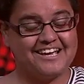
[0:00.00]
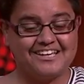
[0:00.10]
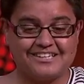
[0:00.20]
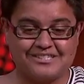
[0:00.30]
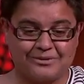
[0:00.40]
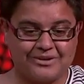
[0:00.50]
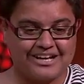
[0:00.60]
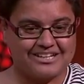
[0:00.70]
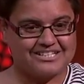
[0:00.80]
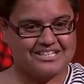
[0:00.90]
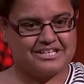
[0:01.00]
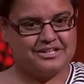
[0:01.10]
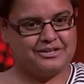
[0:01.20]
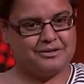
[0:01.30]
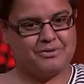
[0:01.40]
Yeah, so I
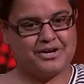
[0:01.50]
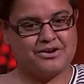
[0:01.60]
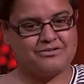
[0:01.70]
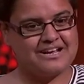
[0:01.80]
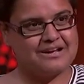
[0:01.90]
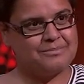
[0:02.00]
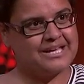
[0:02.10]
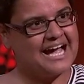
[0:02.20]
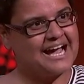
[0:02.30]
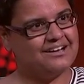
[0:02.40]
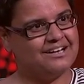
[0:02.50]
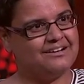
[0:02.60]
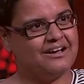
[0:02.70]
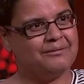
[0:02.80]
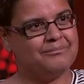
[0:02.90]
actually, my career began
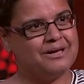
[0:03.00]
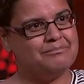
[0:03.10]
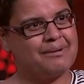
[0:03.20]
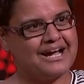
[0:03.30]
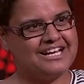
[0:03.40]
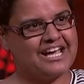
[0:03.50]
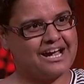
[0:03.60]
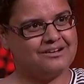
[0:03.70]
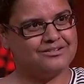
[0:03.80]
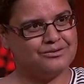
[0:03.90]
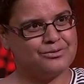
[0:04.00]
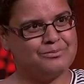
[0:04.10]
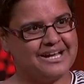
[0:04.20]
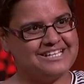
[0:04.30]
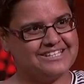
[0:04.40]
in banking, of all
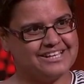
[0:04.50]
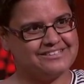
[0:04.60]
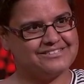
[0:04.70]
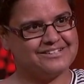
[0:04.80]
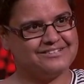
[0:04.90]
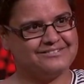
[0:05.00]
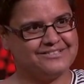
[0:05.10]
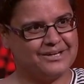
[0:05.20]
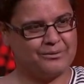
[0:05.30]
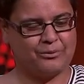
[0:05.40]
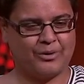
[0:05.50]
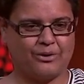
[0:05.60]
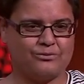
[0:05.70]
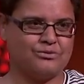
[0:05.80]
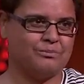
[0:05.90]
places. And, I went
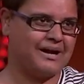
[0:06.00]
on from